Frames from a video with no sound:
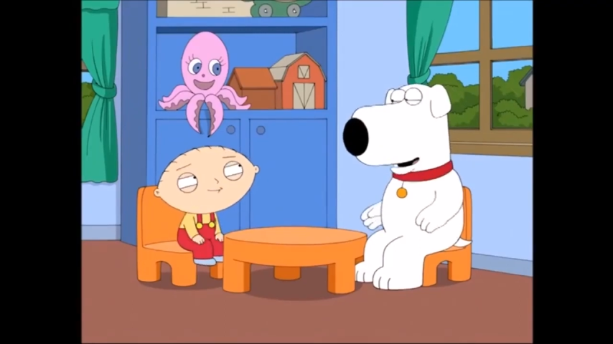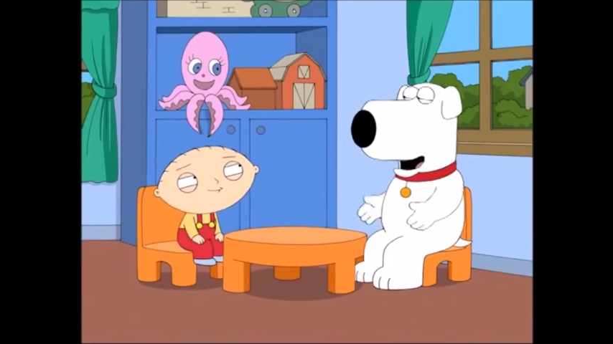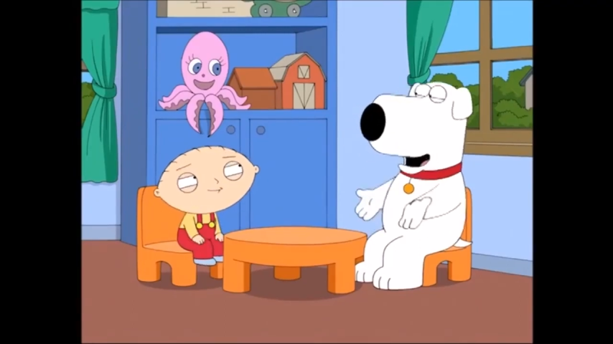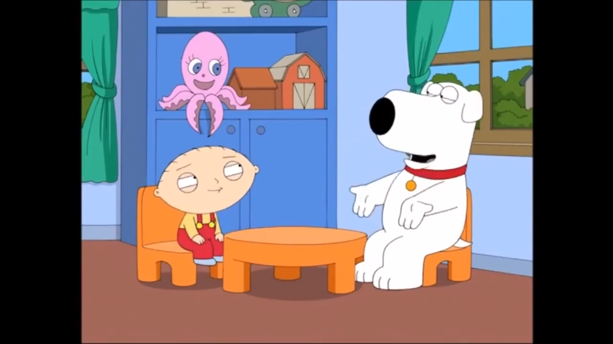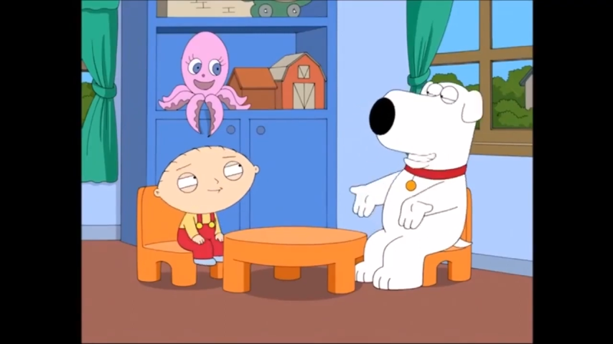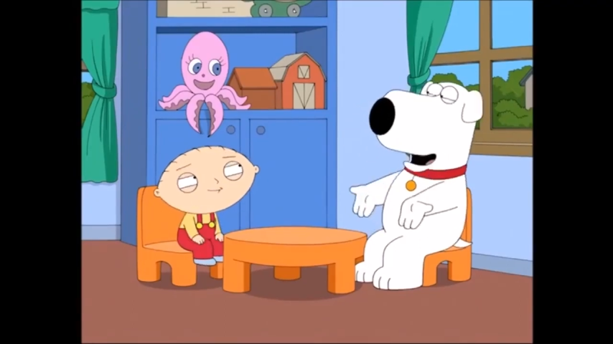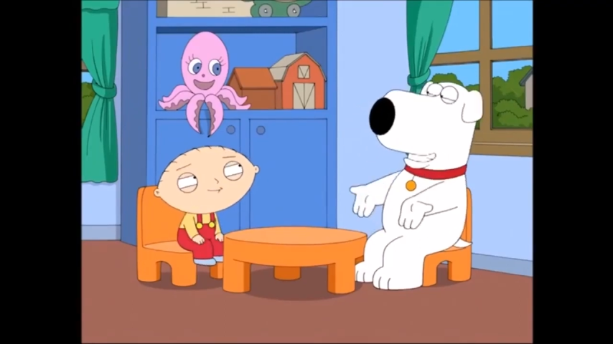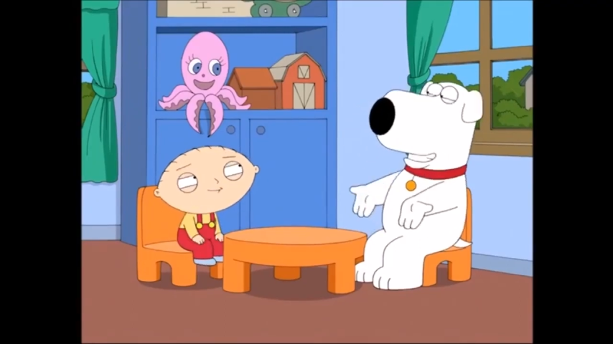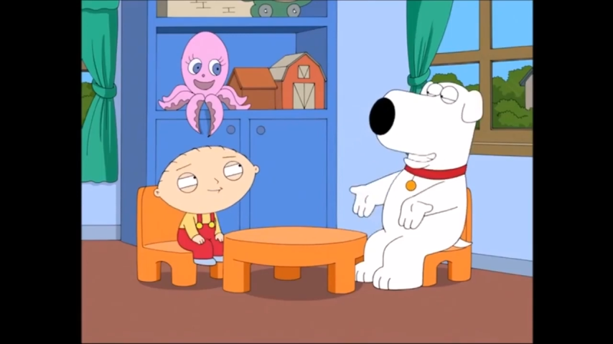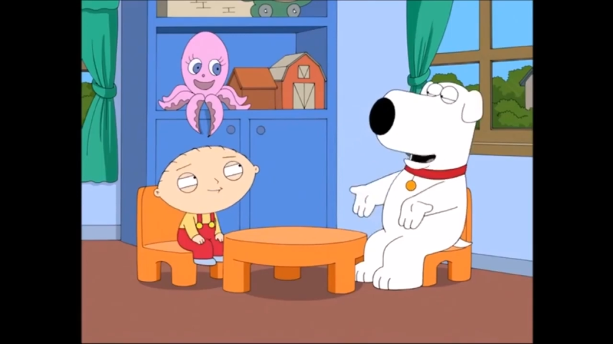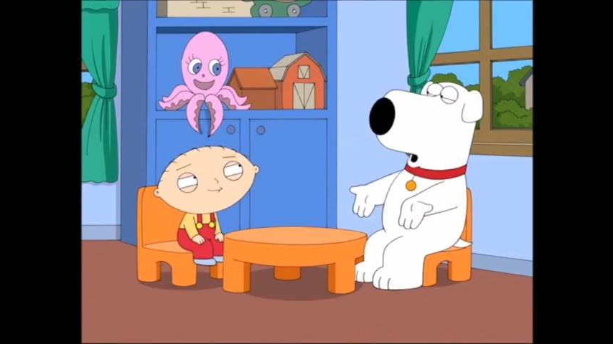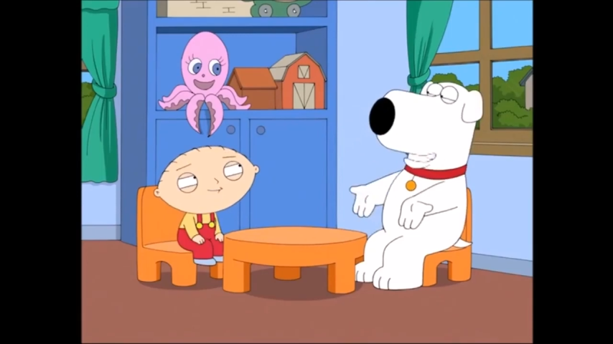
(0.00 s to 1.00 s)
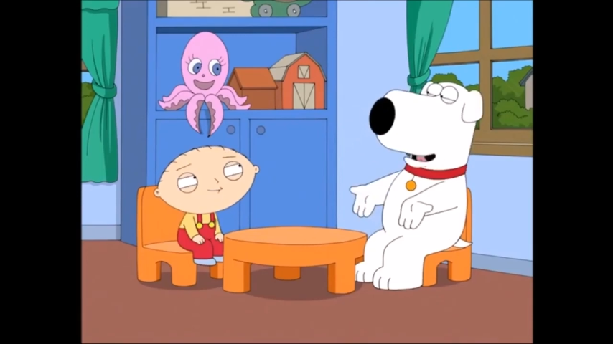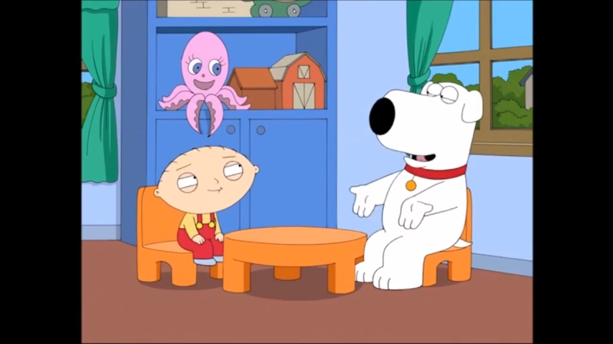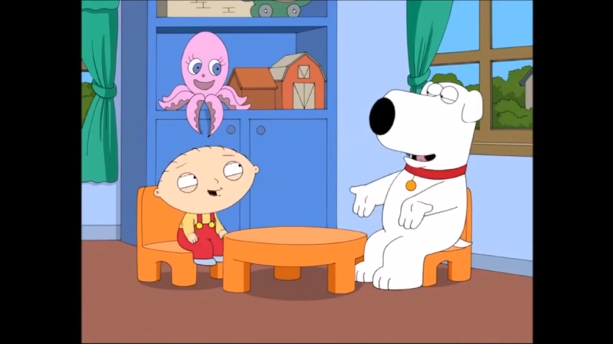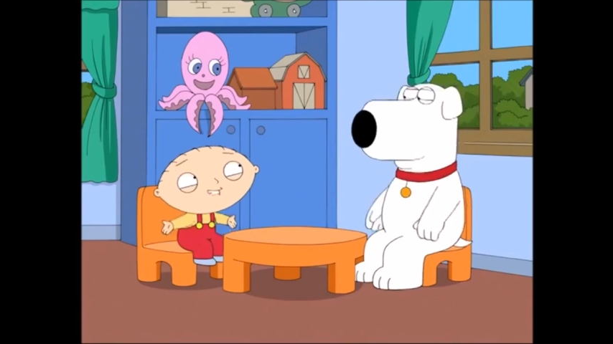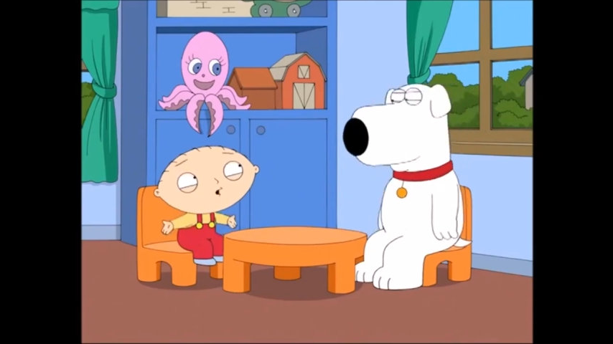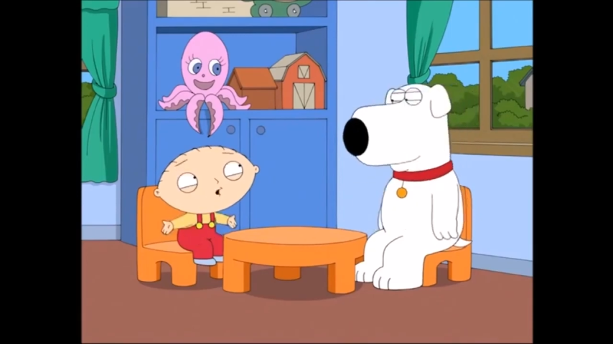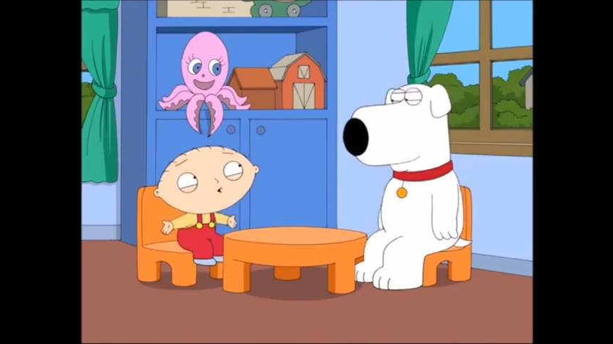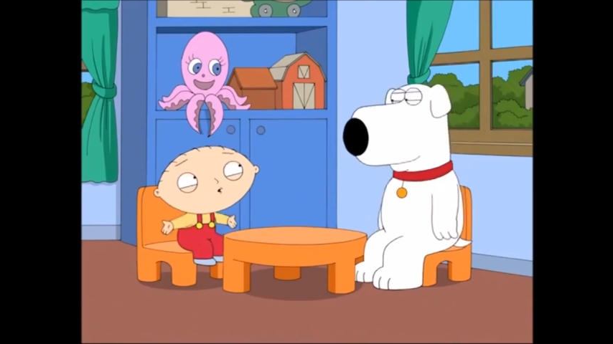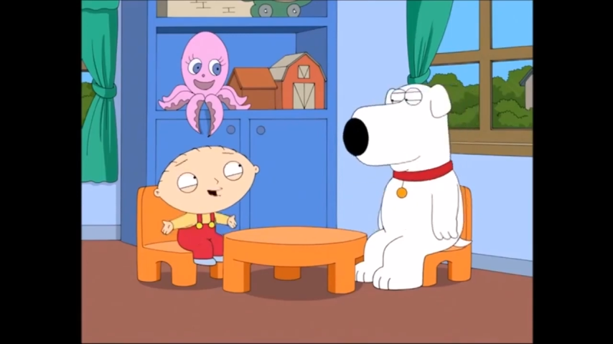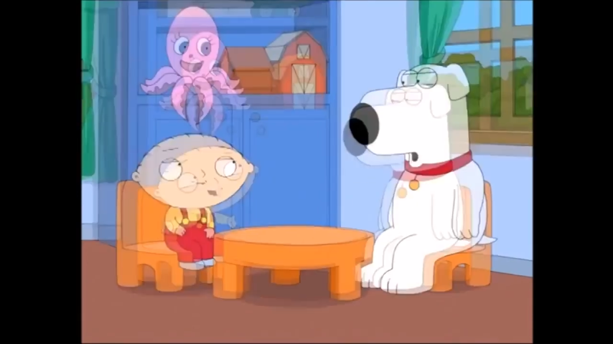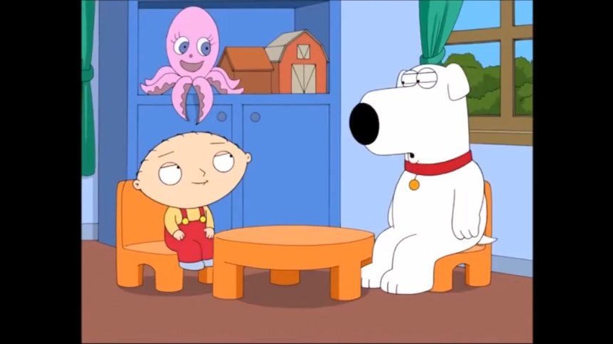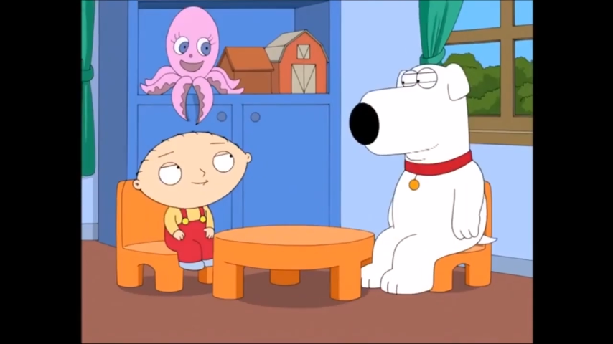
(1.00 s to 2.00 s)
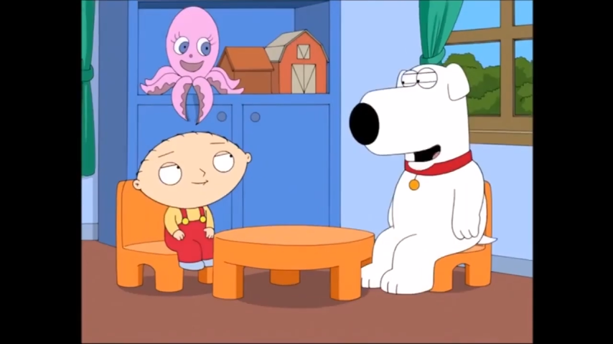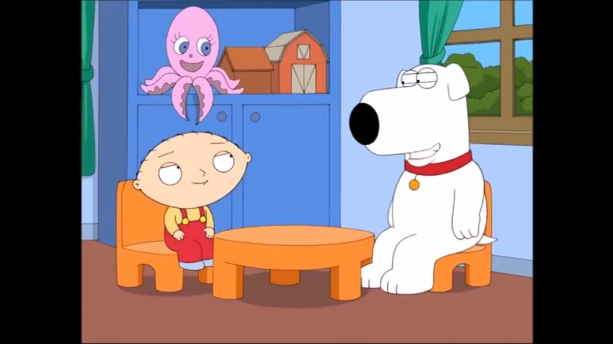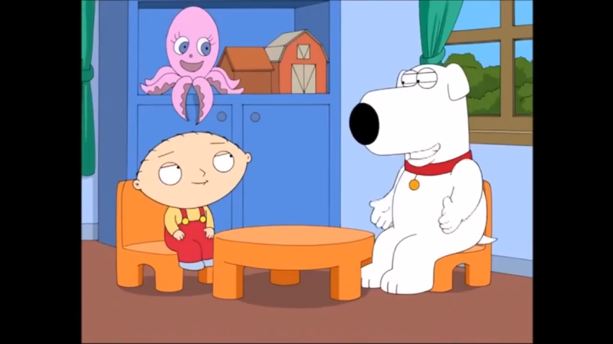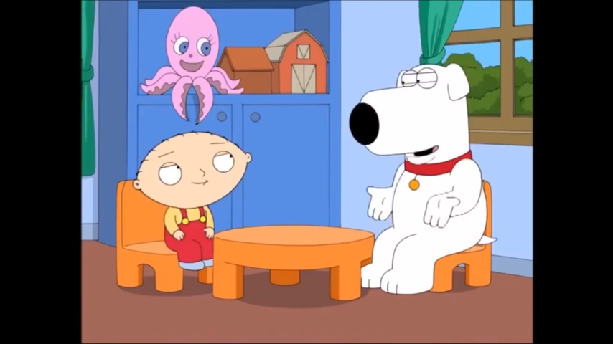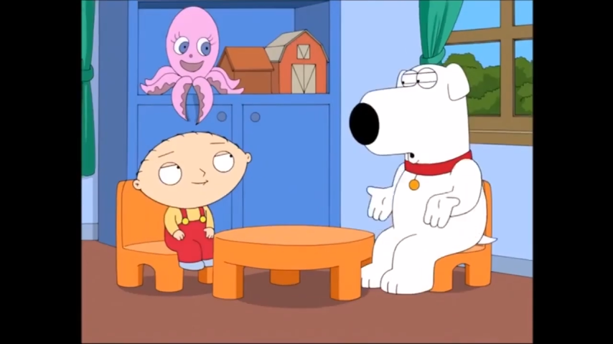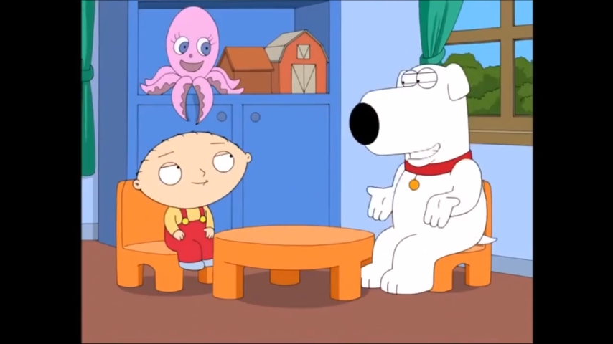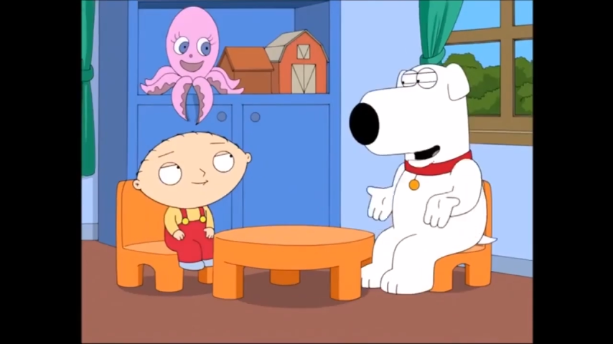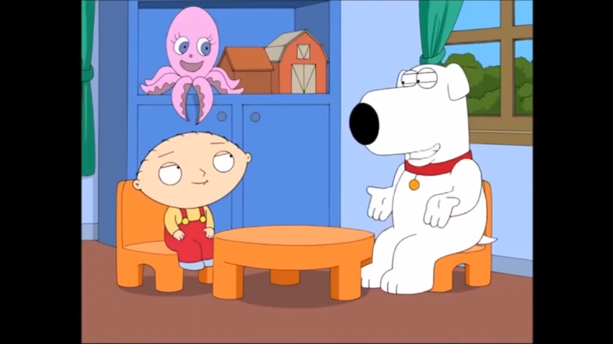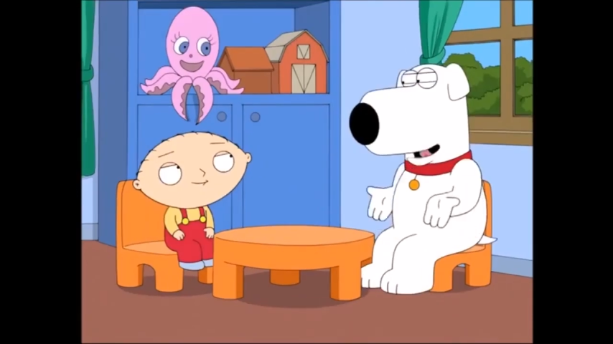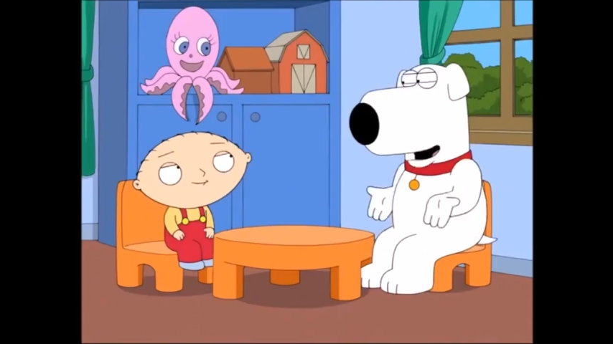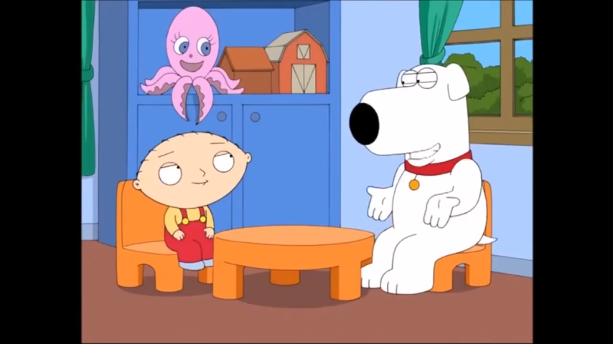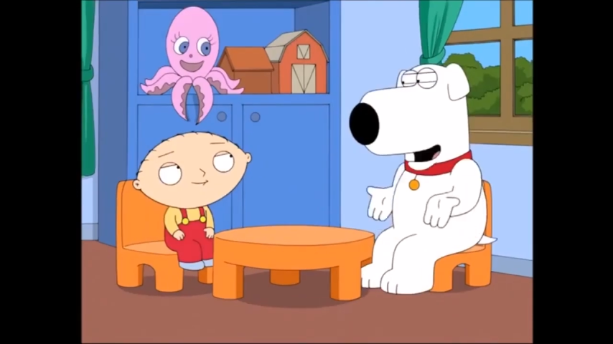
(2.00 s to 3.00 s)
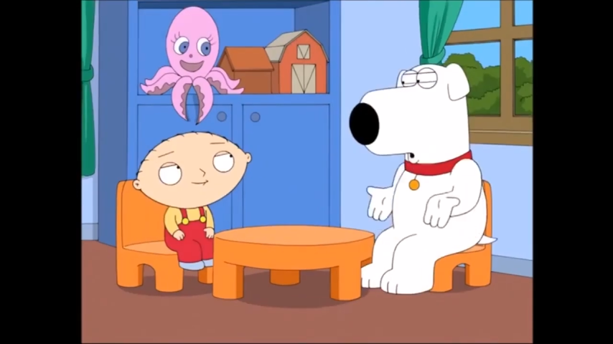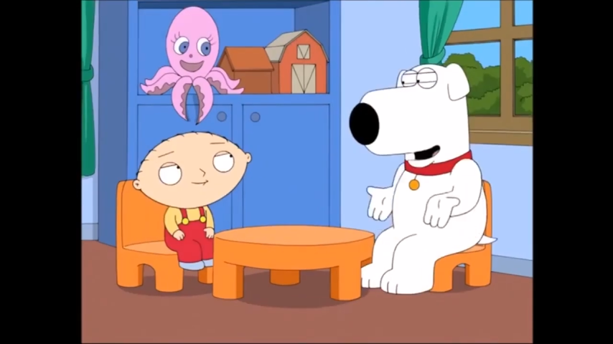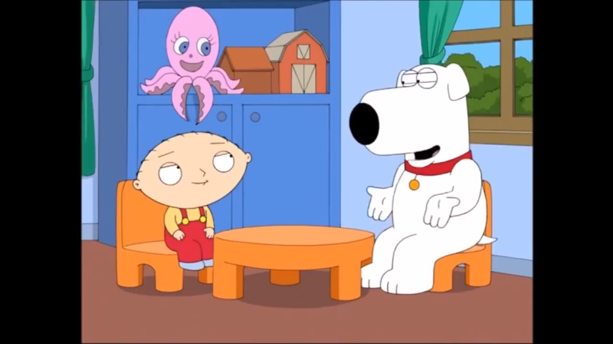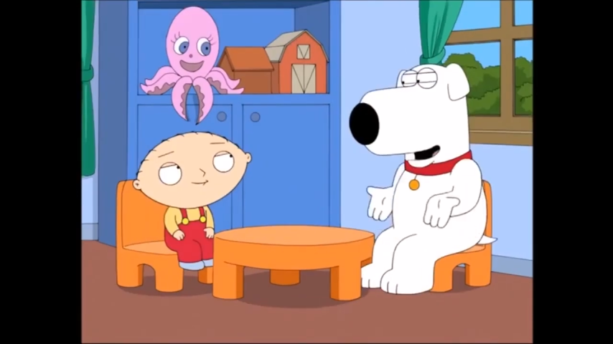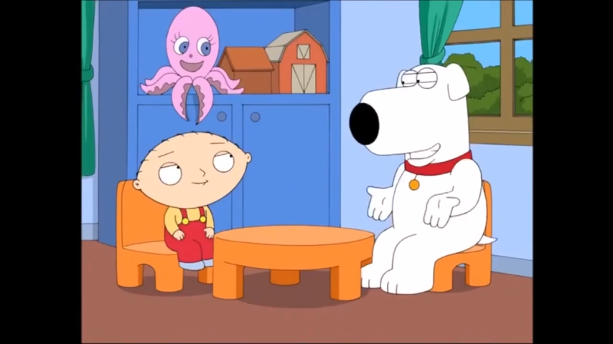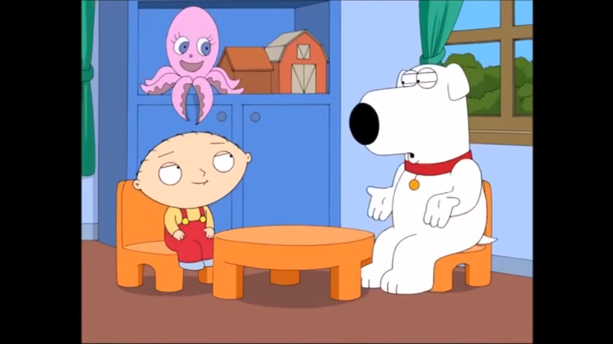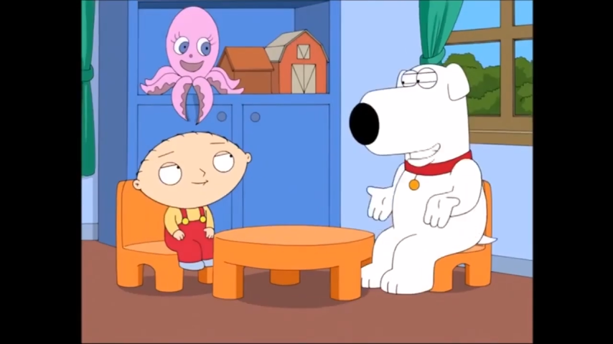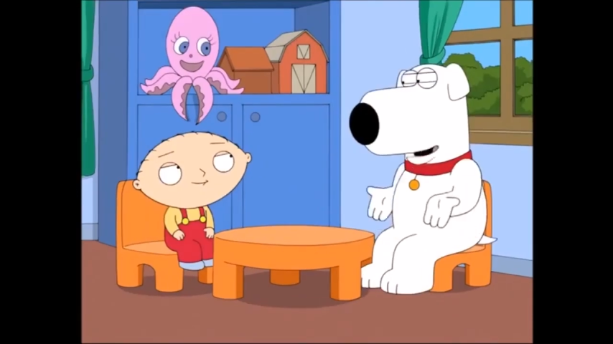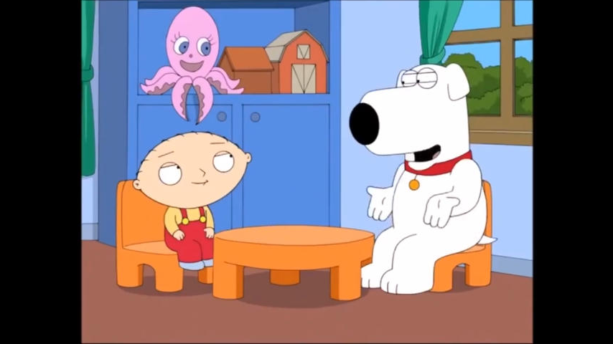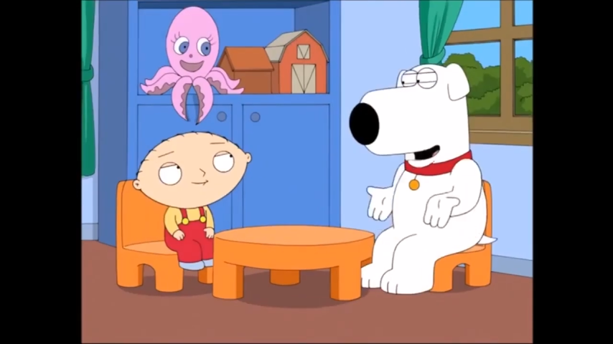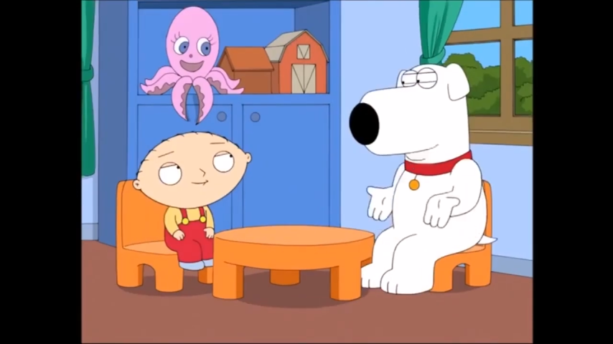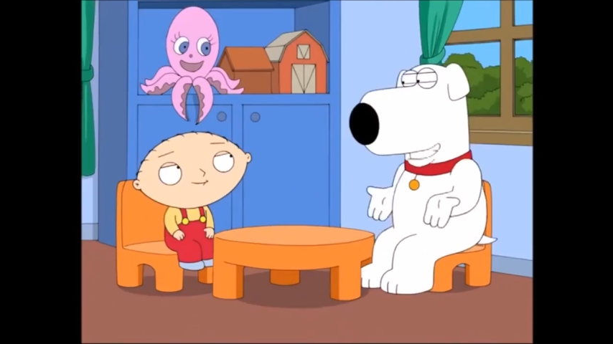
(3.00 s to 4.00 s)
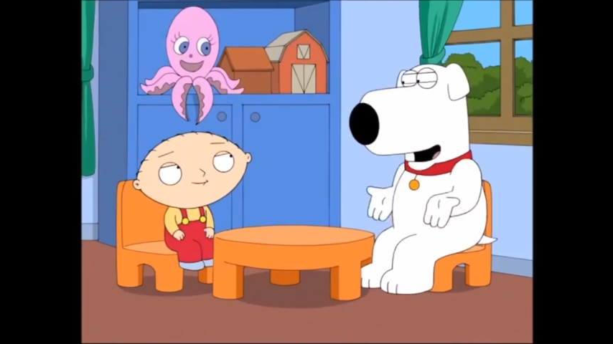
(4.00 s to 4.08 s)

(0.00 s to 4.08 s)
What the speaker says: (no speaker visible)